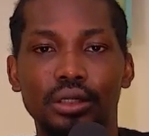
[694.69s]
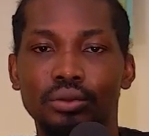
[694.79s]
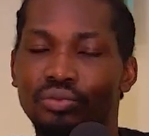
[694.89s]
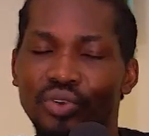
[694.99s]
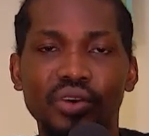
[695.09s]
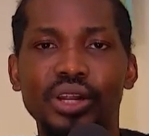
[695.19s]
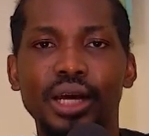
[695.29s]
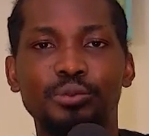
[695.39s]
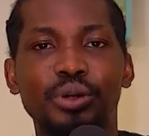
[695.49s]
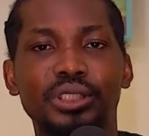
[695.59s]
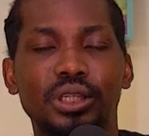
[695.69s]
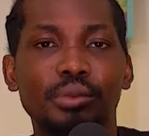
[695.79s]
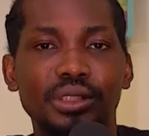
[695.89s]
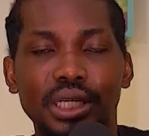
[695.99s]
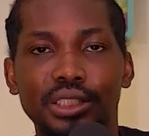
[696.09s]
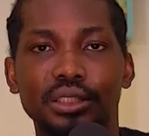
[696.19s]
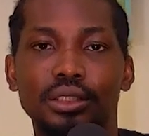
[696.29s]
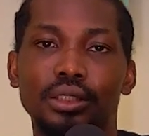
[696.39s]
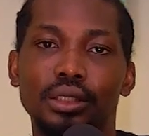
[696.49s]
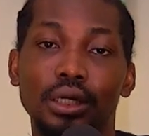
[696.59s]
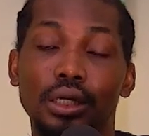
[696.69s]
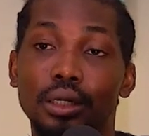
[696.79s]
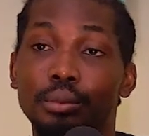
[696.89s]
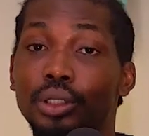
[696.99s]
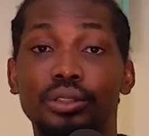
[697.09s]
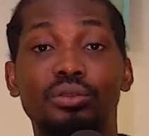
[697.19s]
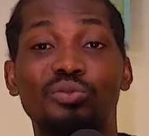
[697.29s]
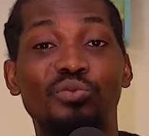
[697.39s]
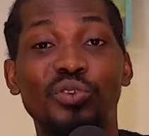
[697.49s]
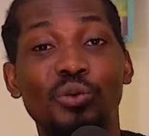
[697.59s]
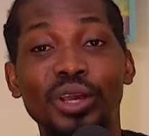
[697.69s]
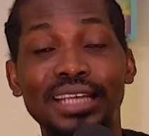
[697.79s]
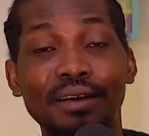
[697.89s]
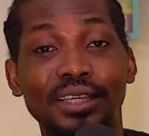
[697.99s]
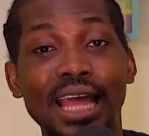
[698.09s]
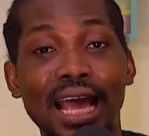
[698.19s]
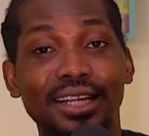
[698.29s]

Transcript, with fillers: Very nice brainstorming session. But a few weeks after that,